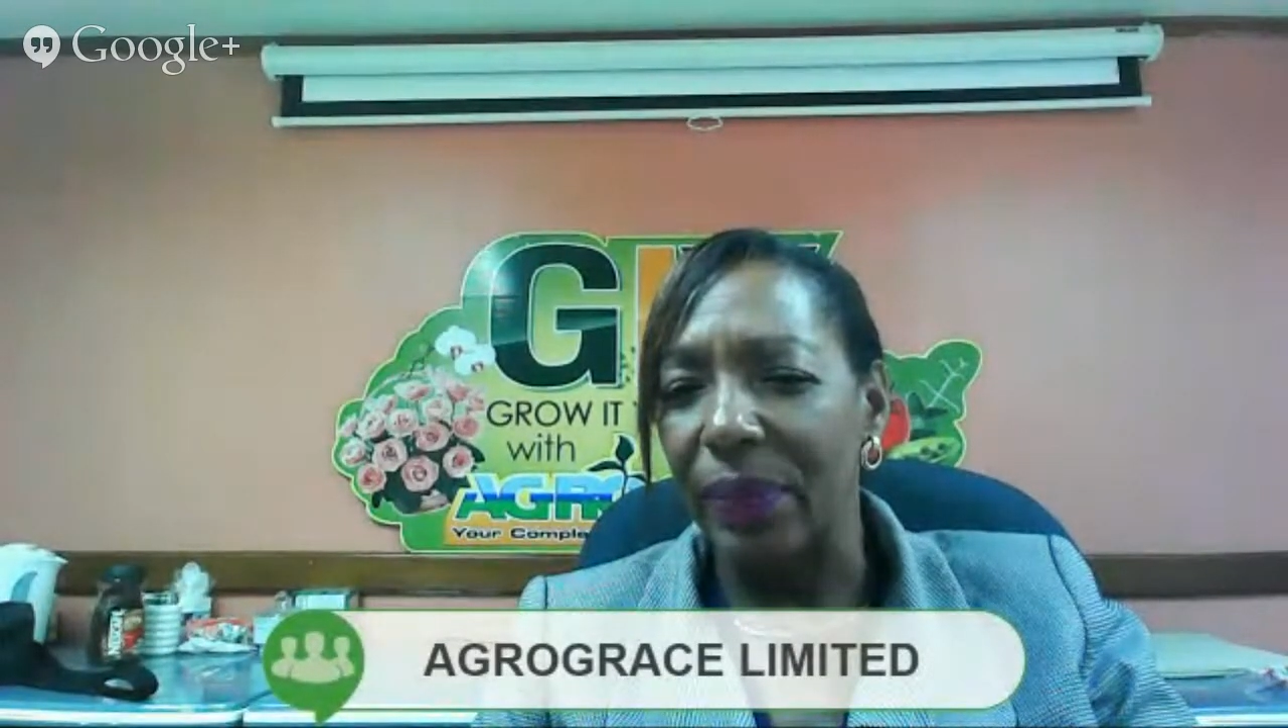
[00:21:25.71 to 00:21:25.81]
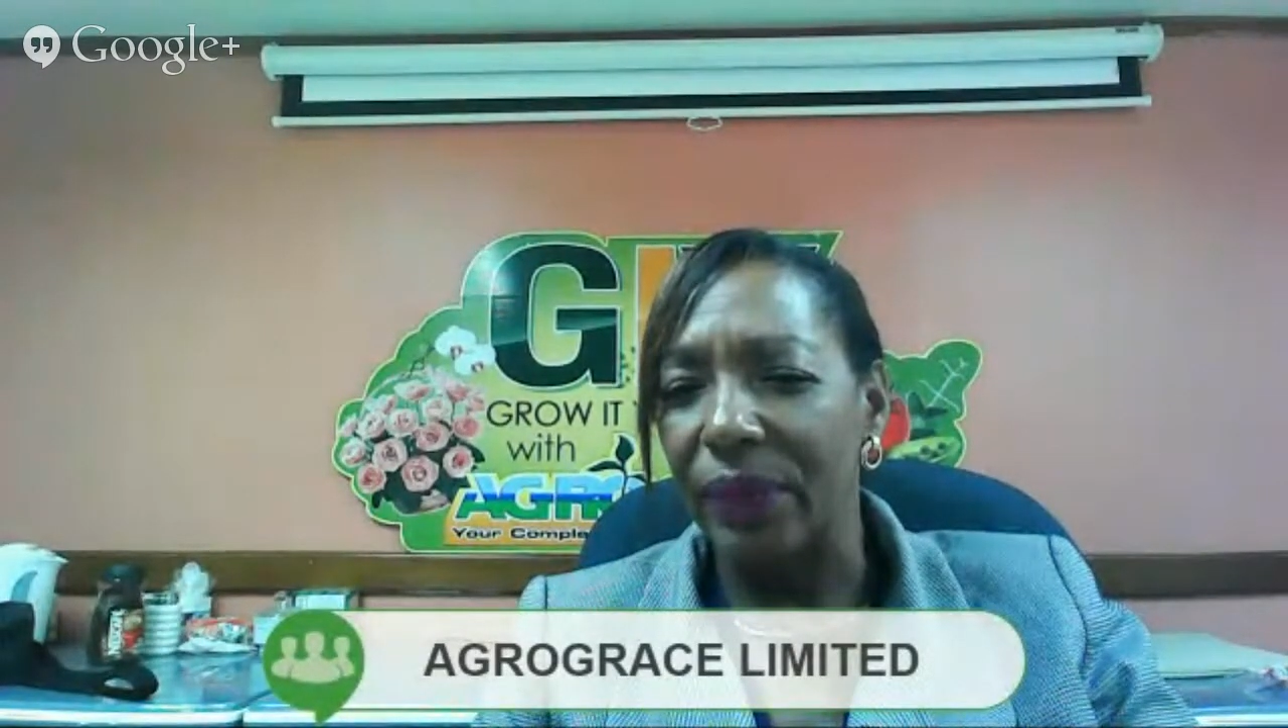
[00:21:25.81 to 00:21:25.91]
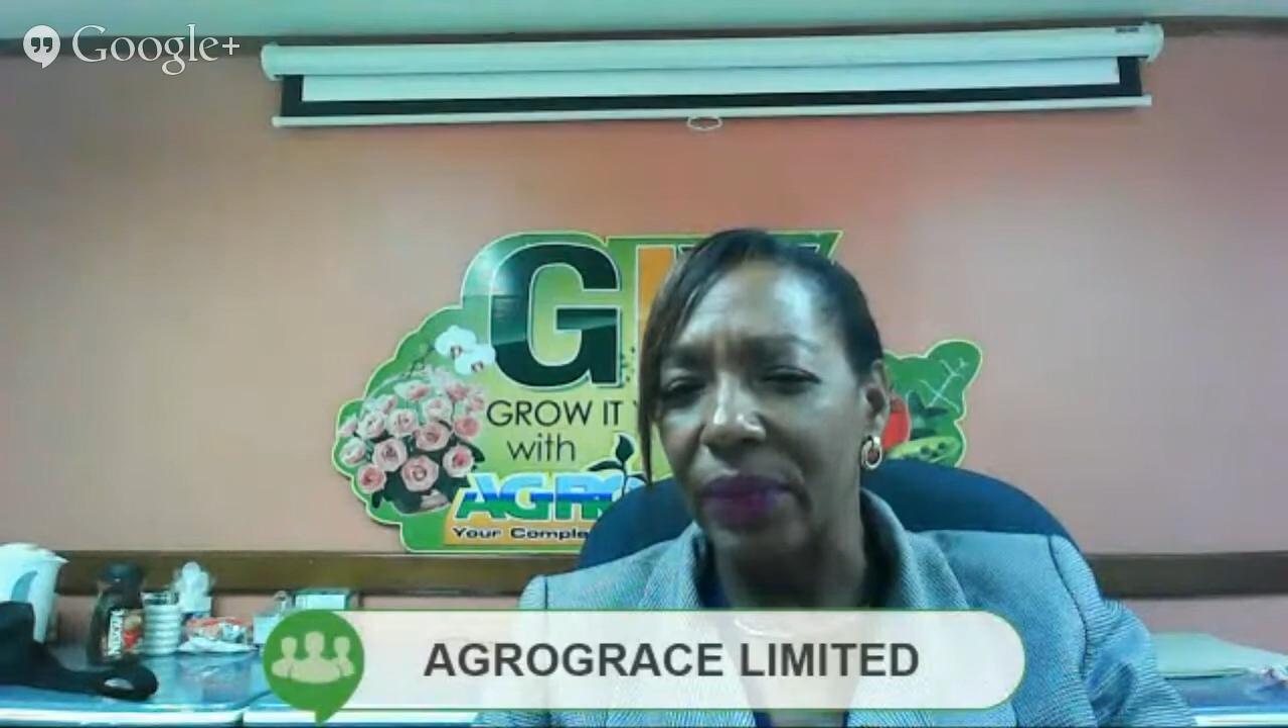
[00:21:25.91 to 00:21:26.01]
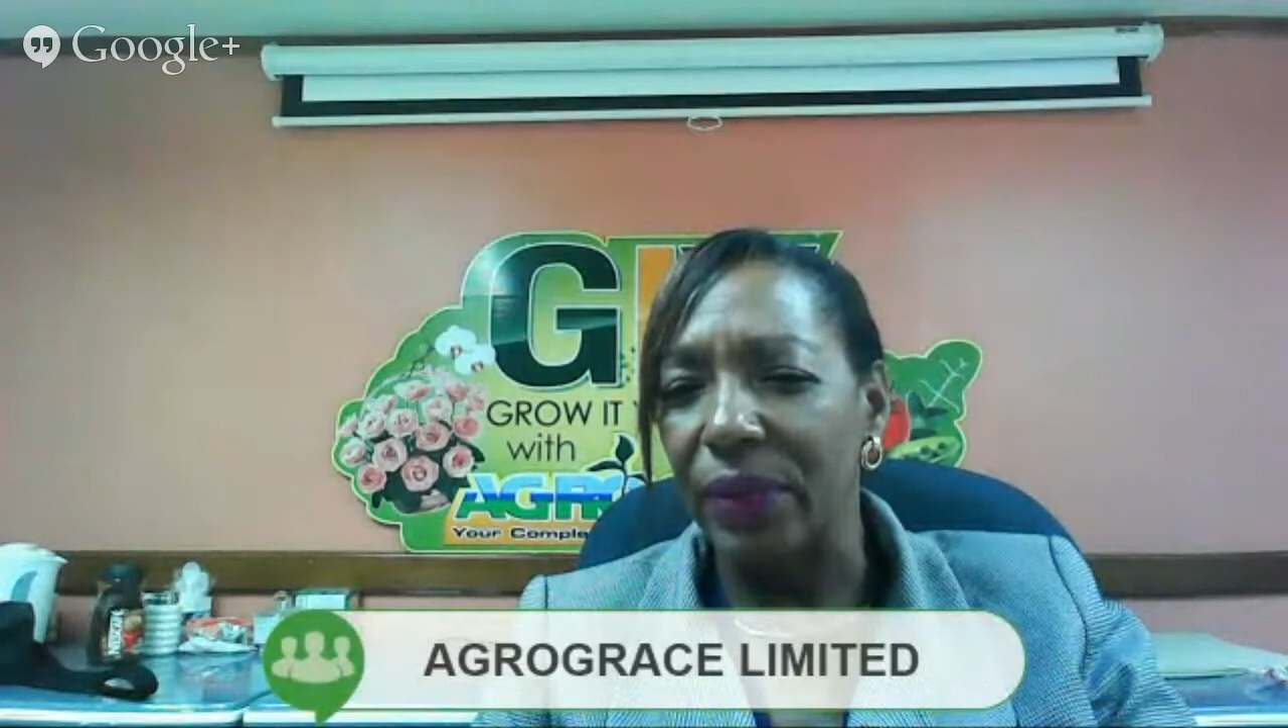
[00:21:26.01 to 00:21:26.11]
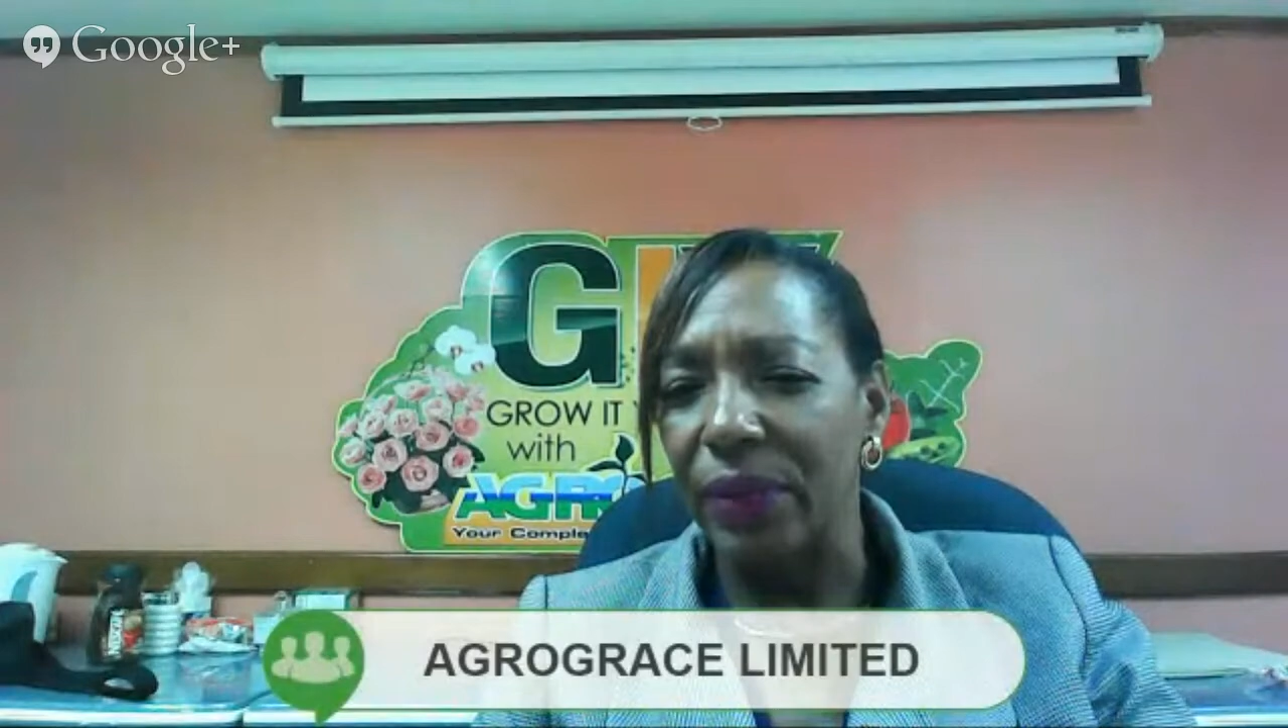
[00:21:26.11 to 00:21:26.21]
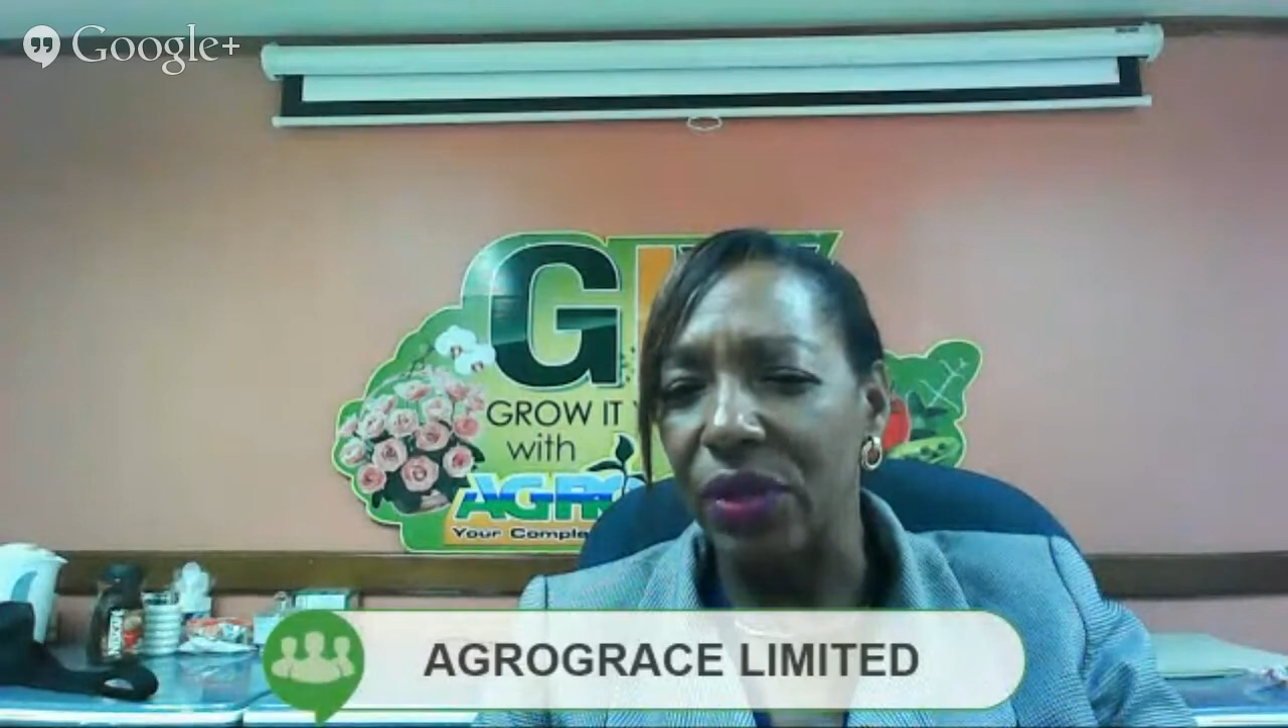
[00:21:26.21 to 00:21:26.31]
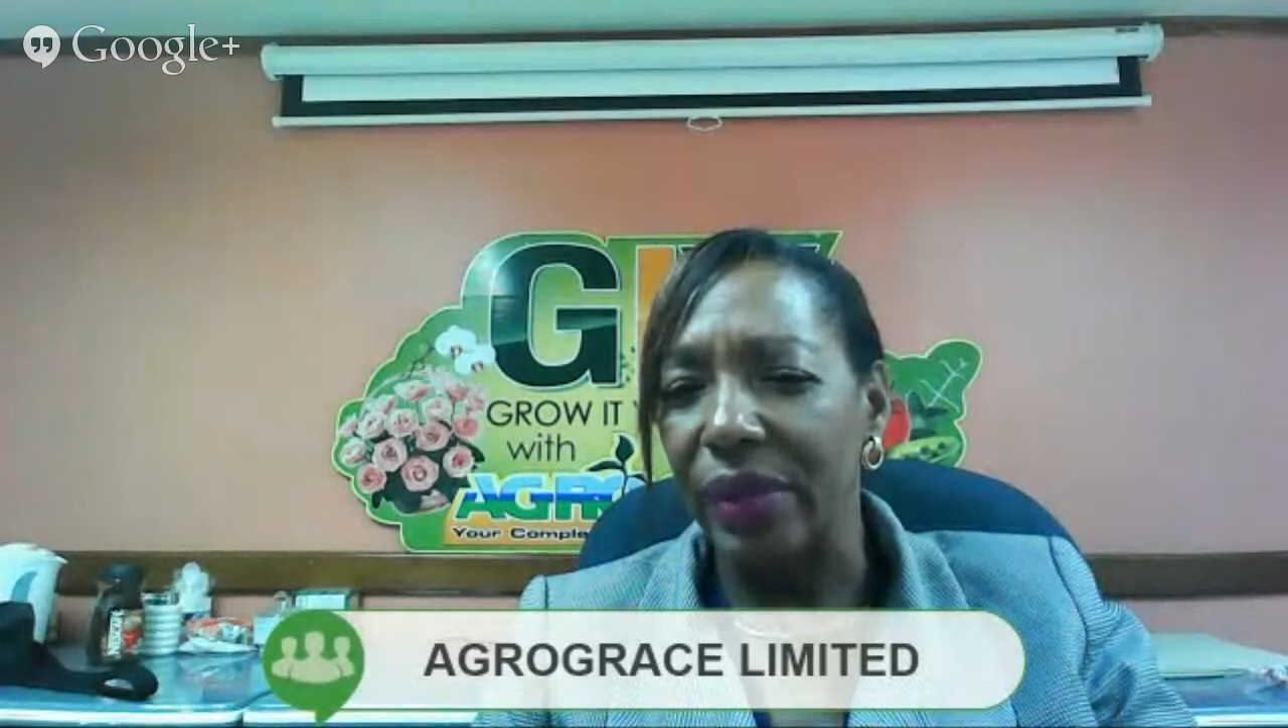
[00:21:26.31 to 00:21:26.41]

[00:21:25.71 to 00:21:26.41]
on the type